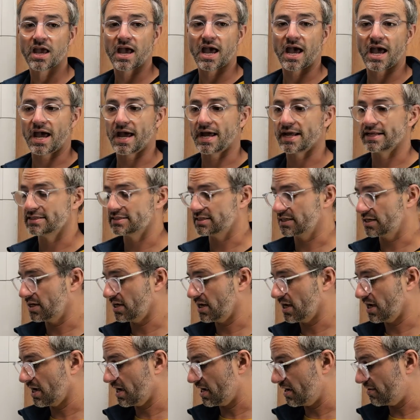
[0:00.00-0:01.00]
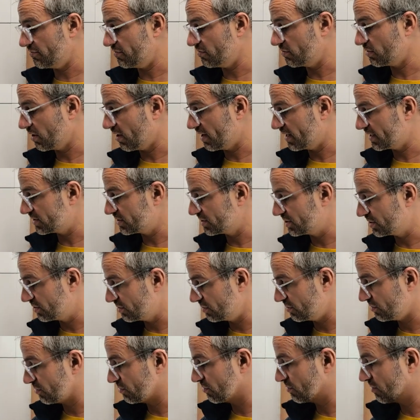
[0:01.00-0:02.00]
And uh, if you'd like
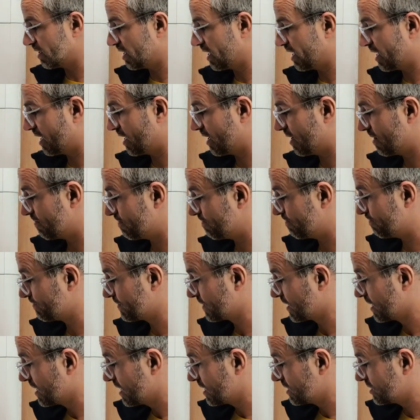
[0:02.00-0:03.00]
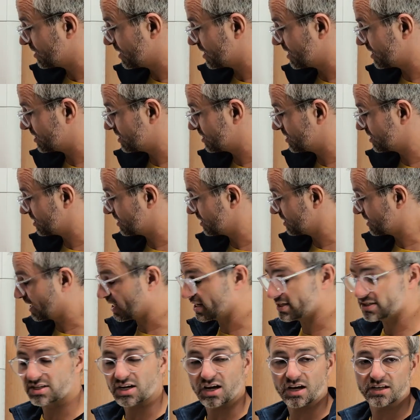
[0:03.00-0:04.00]
to um, just get
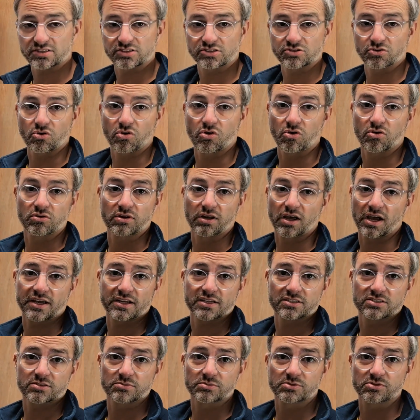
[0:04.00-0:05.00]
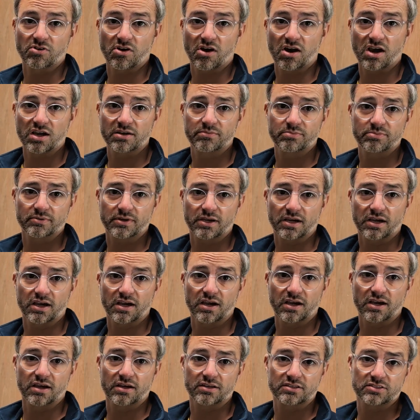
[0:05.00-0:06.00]
in touch or like and subscribe
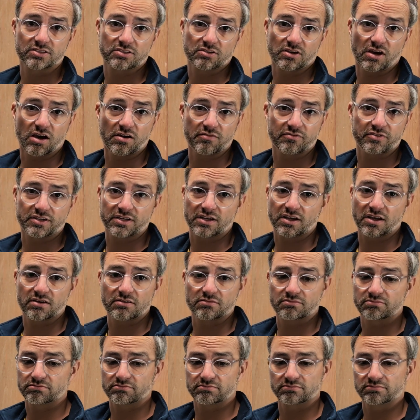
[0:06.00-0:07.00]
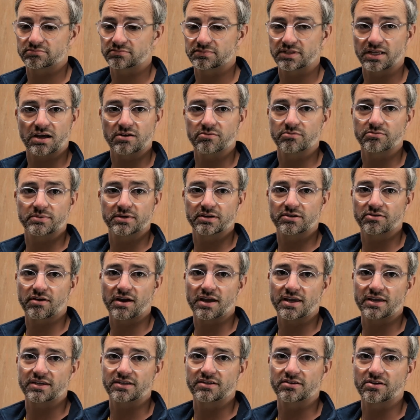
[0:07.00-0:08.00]
uh, our video. That would be
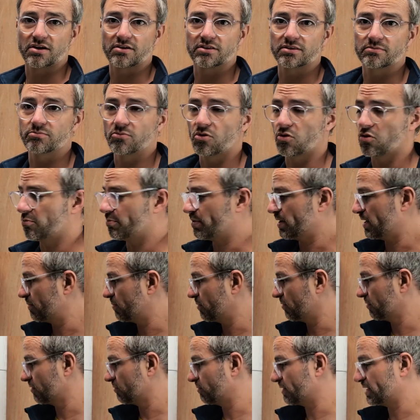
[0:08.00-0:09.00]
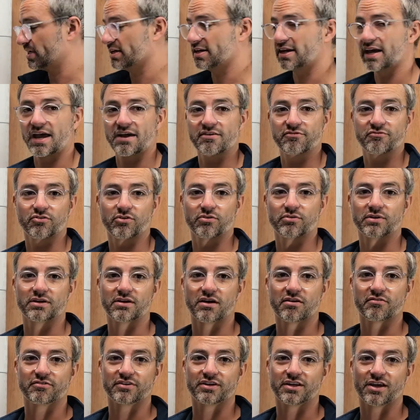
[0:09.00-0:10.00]
great. You know, the more people that we can get following
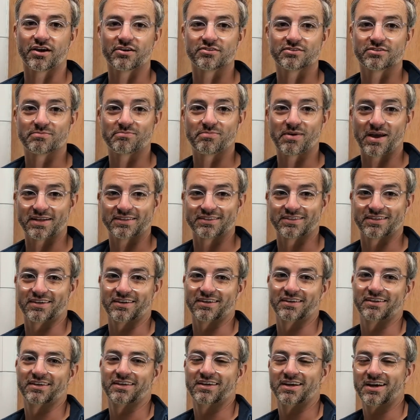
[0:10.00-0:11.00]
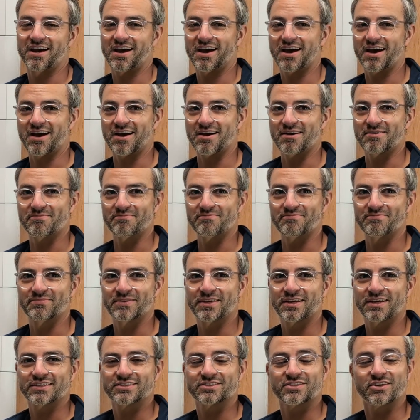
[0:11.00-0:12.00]
our videos, the better. Um,
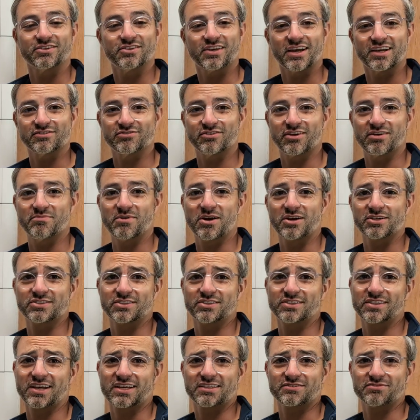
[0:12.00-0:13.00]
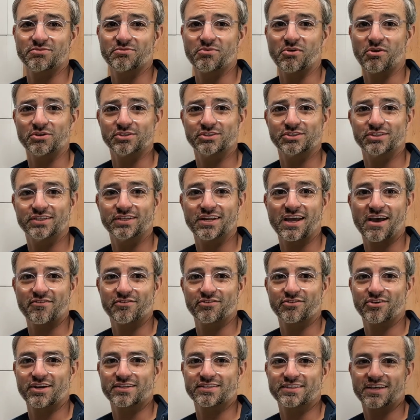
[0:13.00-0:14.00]
so thanks very much and thanks for watching. Have
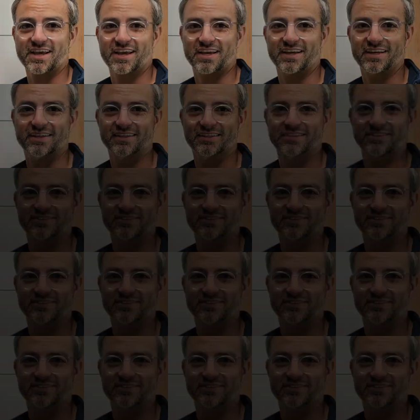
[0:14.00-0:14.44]
a great day.